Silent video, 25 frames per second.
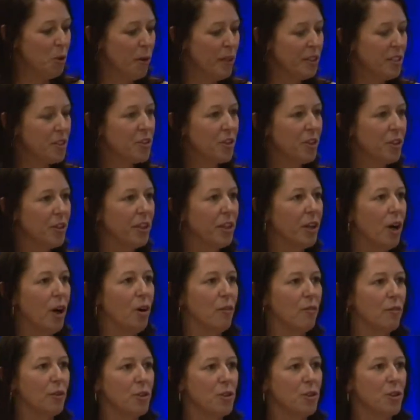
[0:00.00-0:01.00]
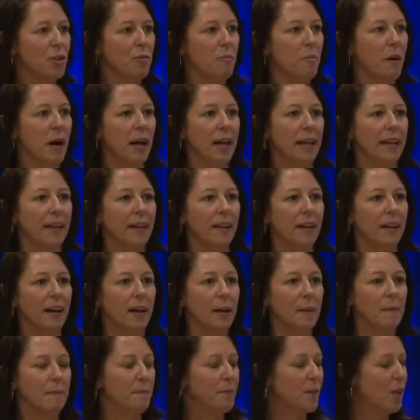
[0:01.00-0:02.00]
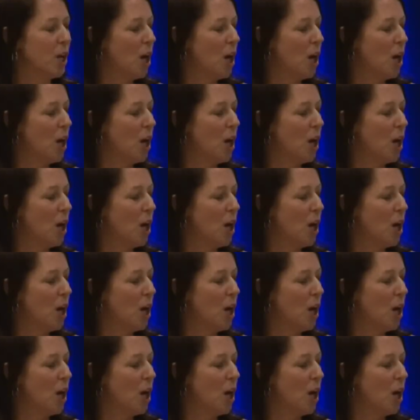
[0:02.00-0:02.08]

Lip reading: going to turn it over to my